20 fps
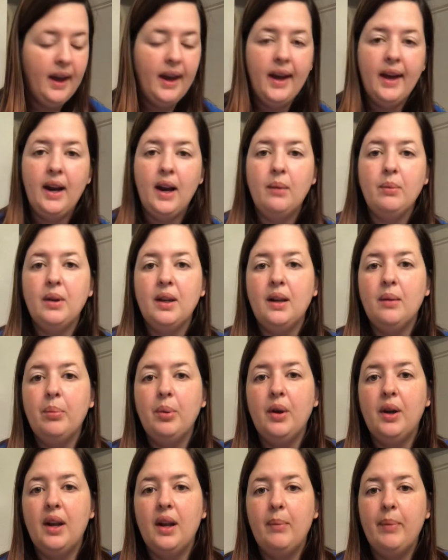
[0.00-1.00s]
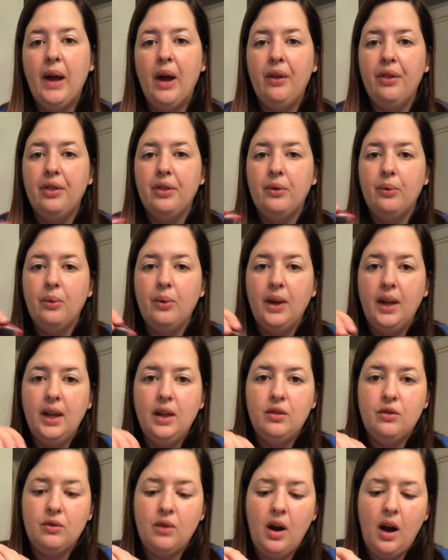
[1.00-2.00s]
and I'm going to put about
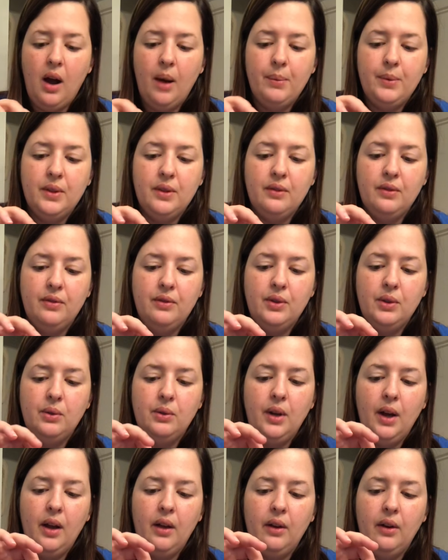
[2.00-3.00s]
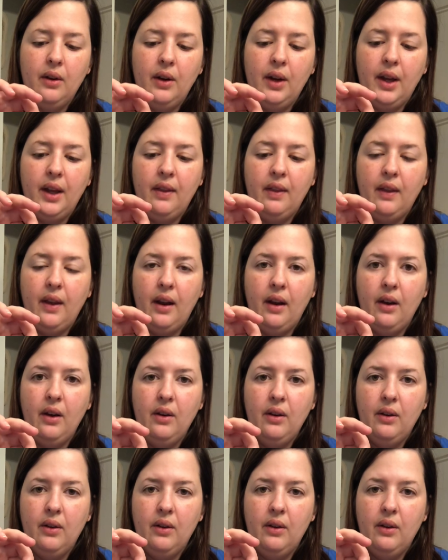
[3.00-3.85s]
3 drops of food coloring in there.